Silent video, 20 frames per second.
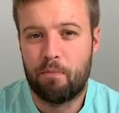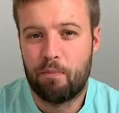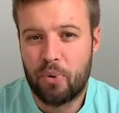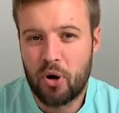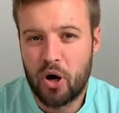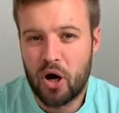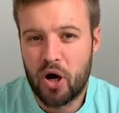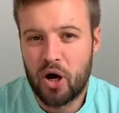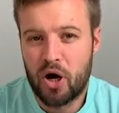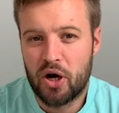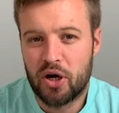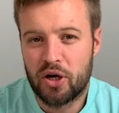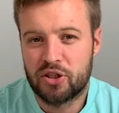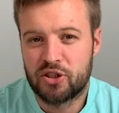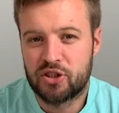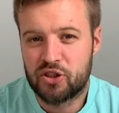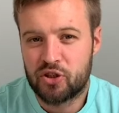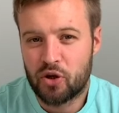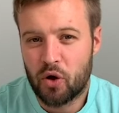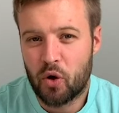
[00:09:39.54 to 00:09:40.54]
But
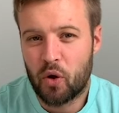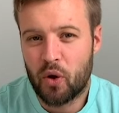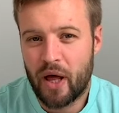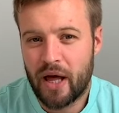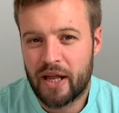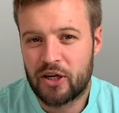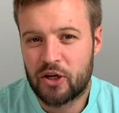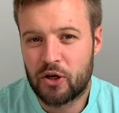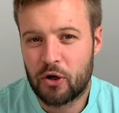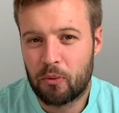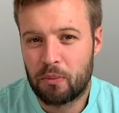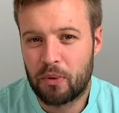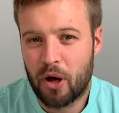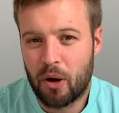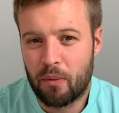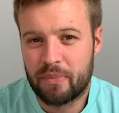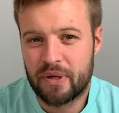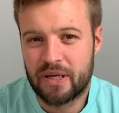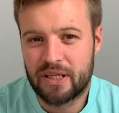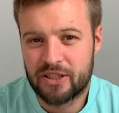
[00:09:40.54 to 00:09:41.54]
Saul ended up
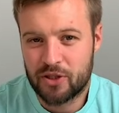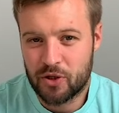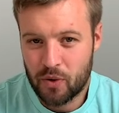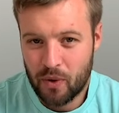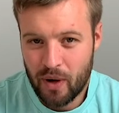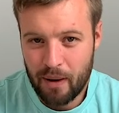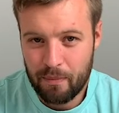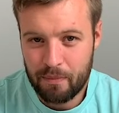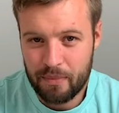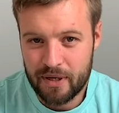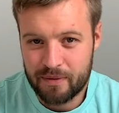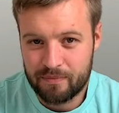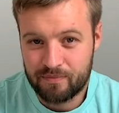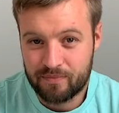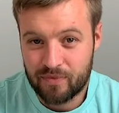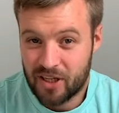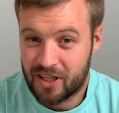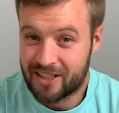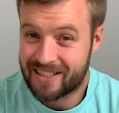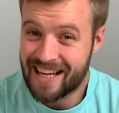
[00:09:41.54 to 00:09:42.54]
not being too happy
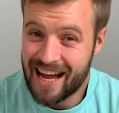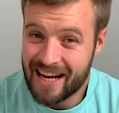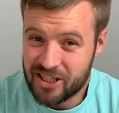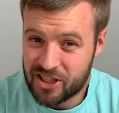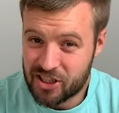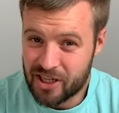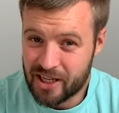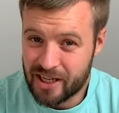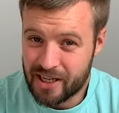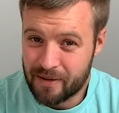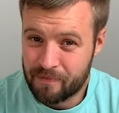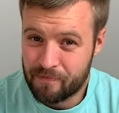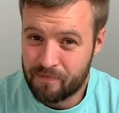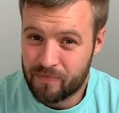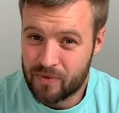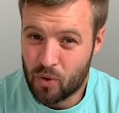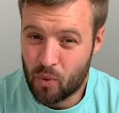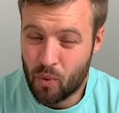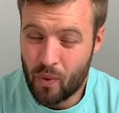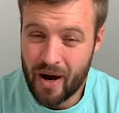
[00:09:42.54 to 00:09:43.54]
because actually
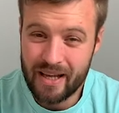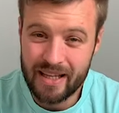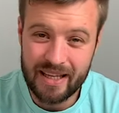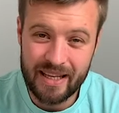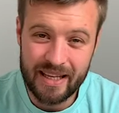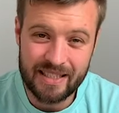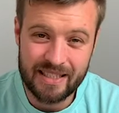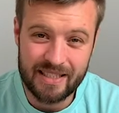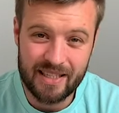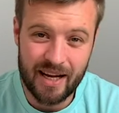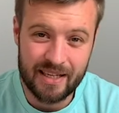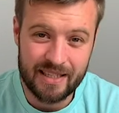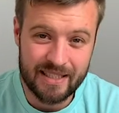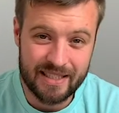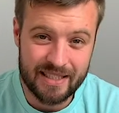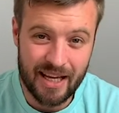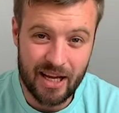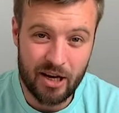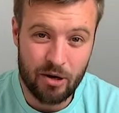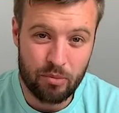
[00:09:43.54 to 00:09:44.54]
the way that they started
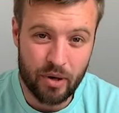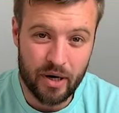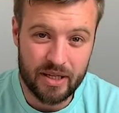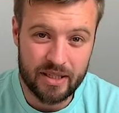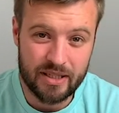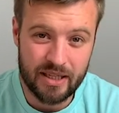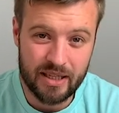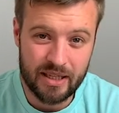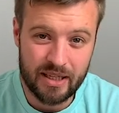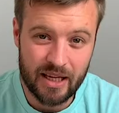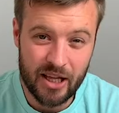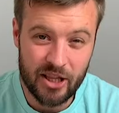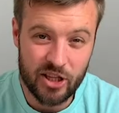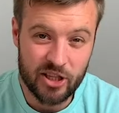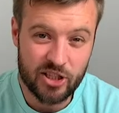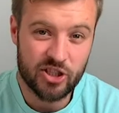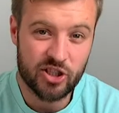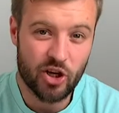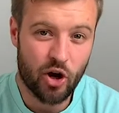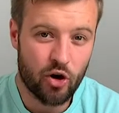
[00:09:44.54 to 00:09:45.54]
celebrating and the
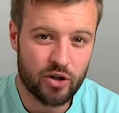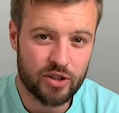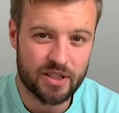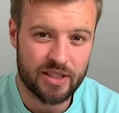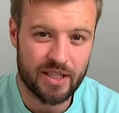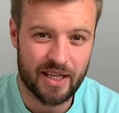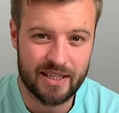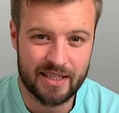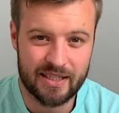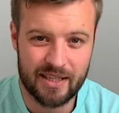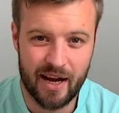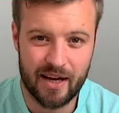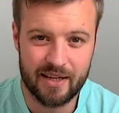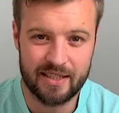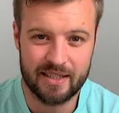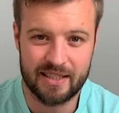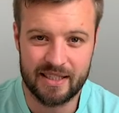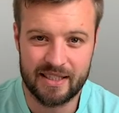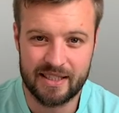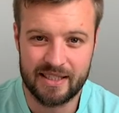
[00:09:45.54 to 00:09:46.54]
songs that they
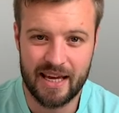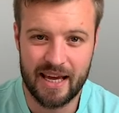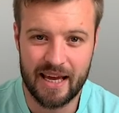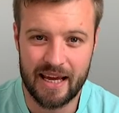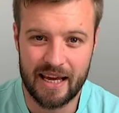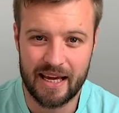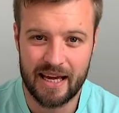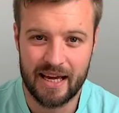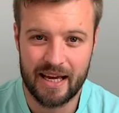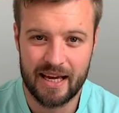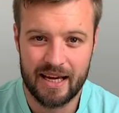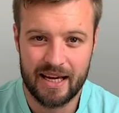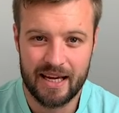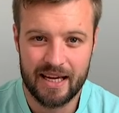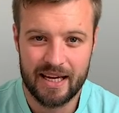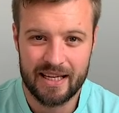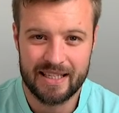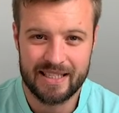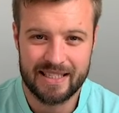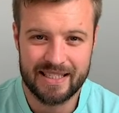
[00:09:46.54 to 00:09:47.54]
started to sing
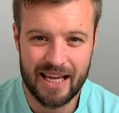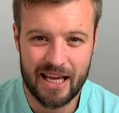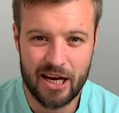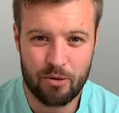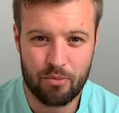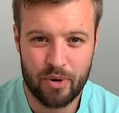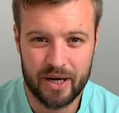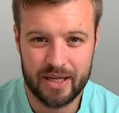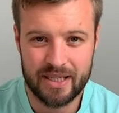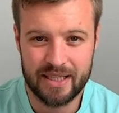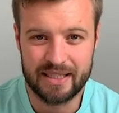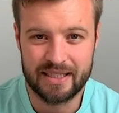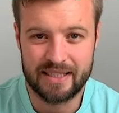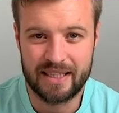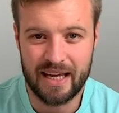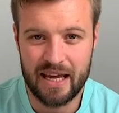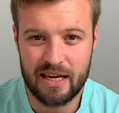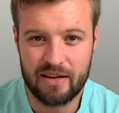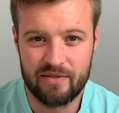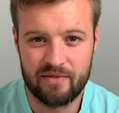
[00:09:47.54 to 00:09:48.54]
celebrated
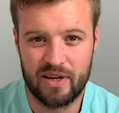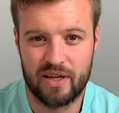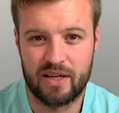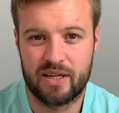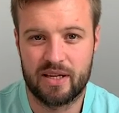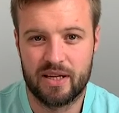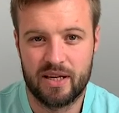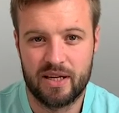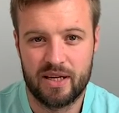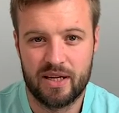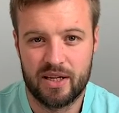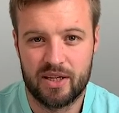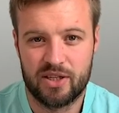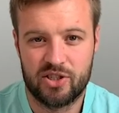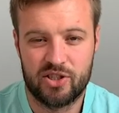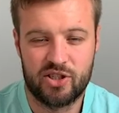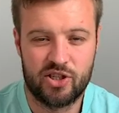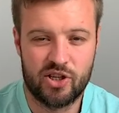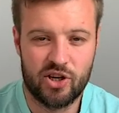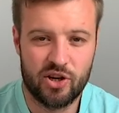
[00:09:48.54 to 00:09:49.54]
David
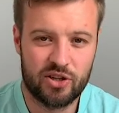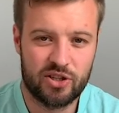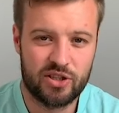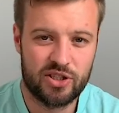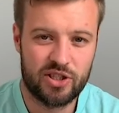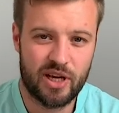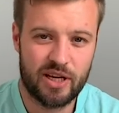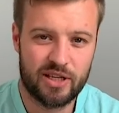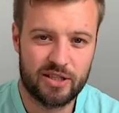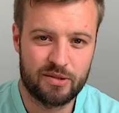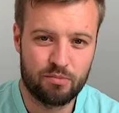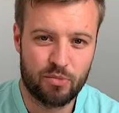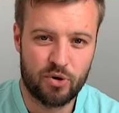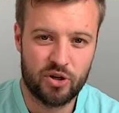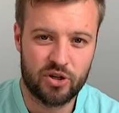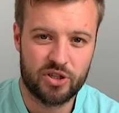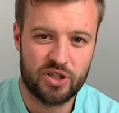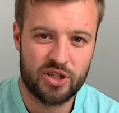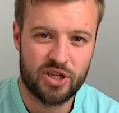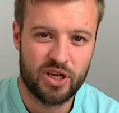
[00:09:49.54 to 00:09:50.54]
just as
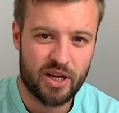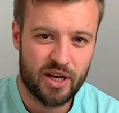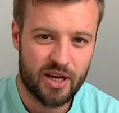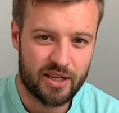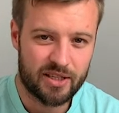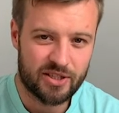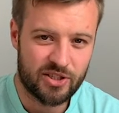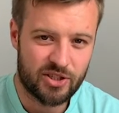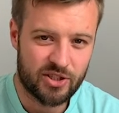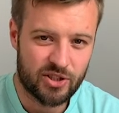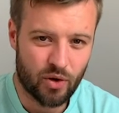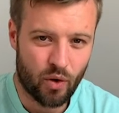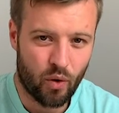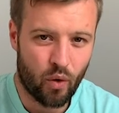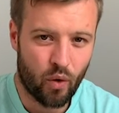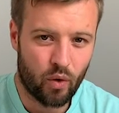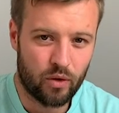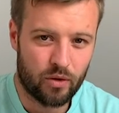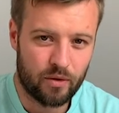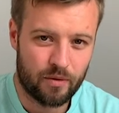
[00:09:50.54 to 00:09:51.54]
much as
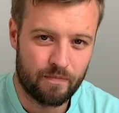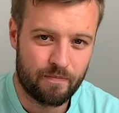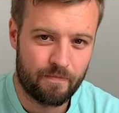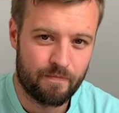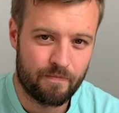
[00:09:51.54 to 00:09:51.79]
Saul.